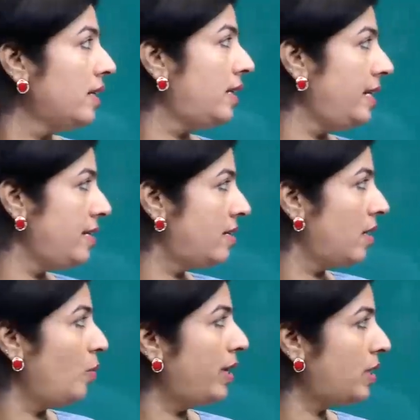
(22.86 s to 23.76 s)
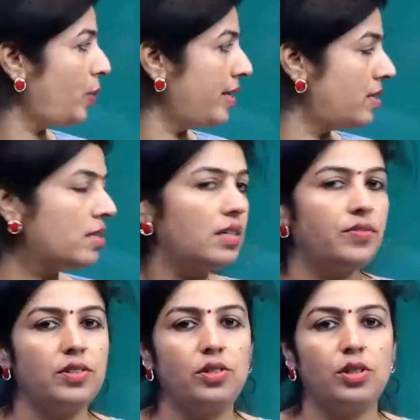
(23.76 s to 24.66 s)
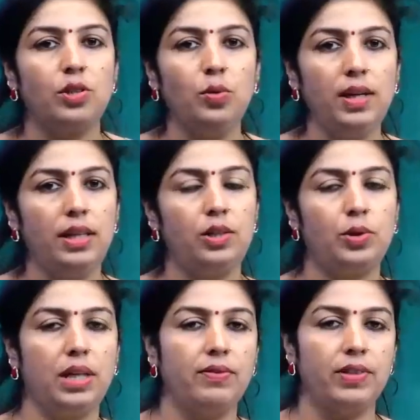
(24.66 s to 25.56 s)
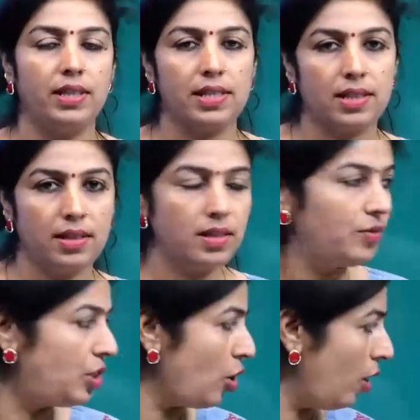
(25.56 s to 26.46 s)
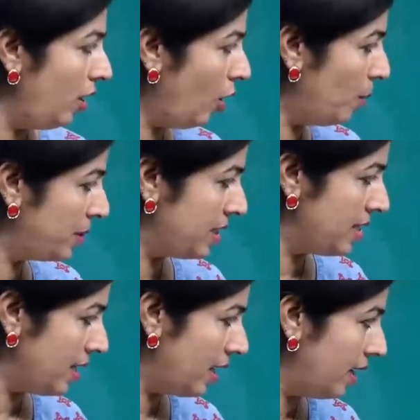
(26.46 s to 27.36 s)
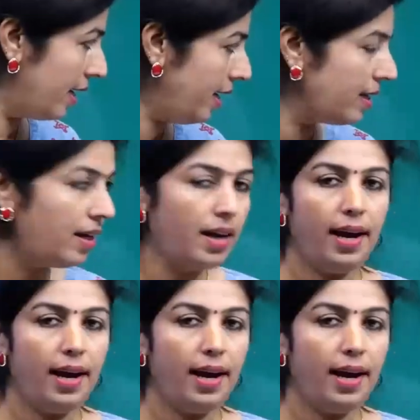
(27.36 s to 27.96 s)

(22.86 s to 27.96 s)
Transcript: These were the questions given to you, and today we will discuss which all options are correct